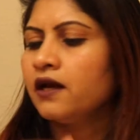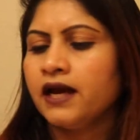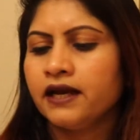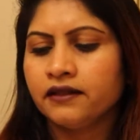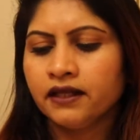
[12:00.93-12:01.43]

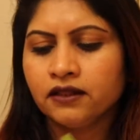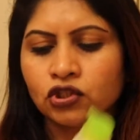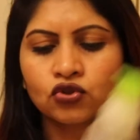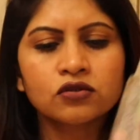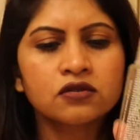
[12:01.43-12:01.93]
And then
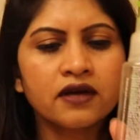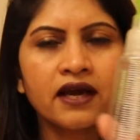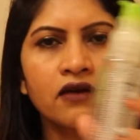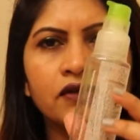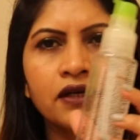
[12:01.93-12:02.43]
this also I
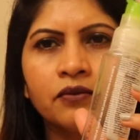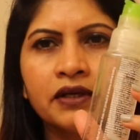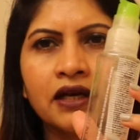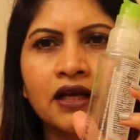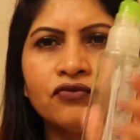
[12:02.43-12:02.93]
have a little
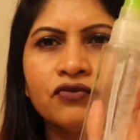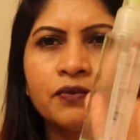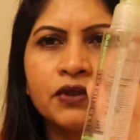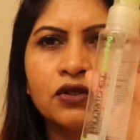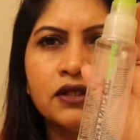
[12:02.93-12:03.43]
bit
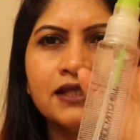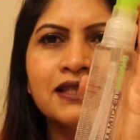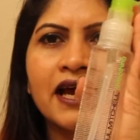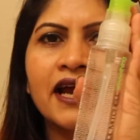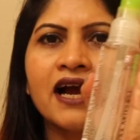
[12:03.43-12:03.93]
left. This
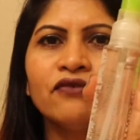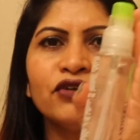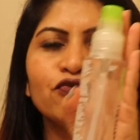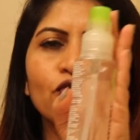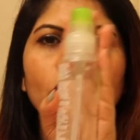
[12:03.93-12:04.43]
I have
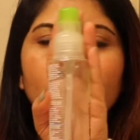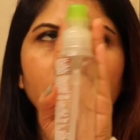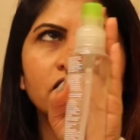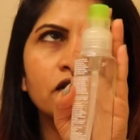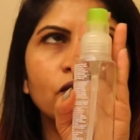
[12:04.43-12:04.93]
it
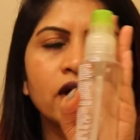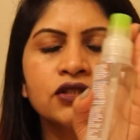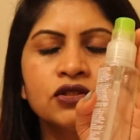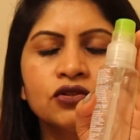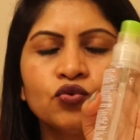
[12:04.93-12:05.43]
for, you
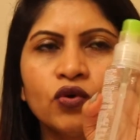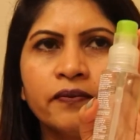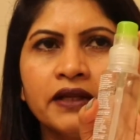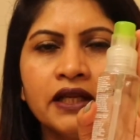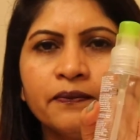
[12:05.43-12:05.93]
guys, you won't
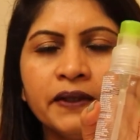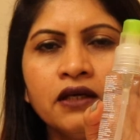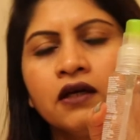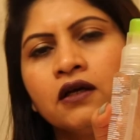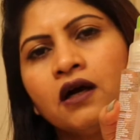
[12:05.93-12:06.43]
believe
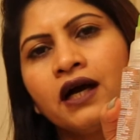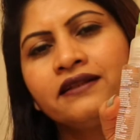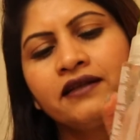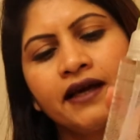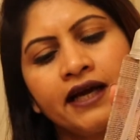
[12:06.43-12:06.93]
me. I
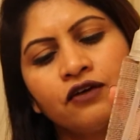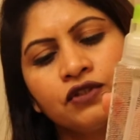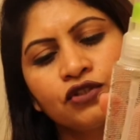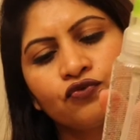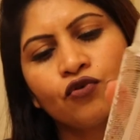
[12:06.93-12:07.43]
think I have
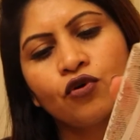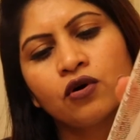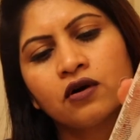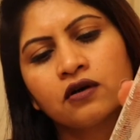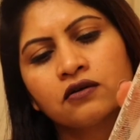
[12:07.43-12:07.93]
this
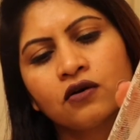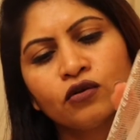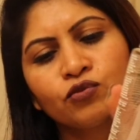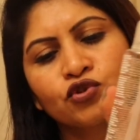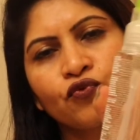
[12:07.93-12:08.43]
for
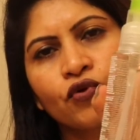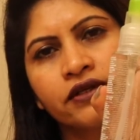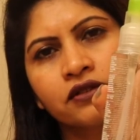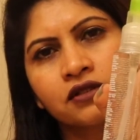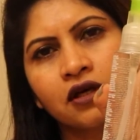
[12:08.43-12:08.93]
almost four
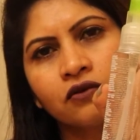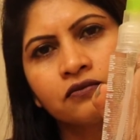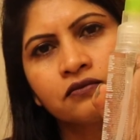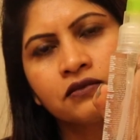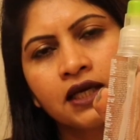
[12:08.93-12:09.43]
years now.
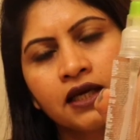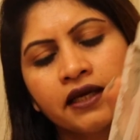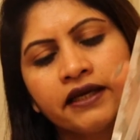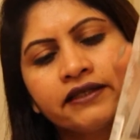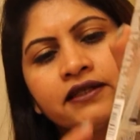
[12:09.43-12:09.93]

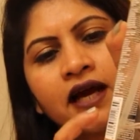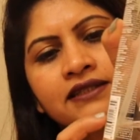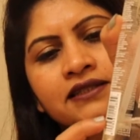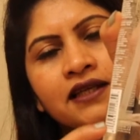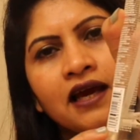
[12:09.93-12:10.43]
It, I
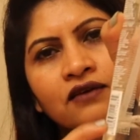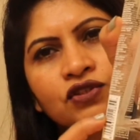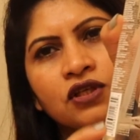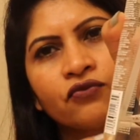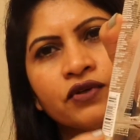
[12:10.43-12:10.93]
still have
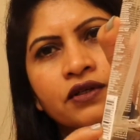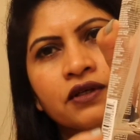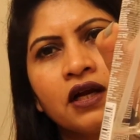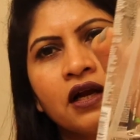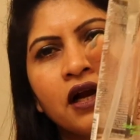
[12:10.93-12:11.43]
stuff here.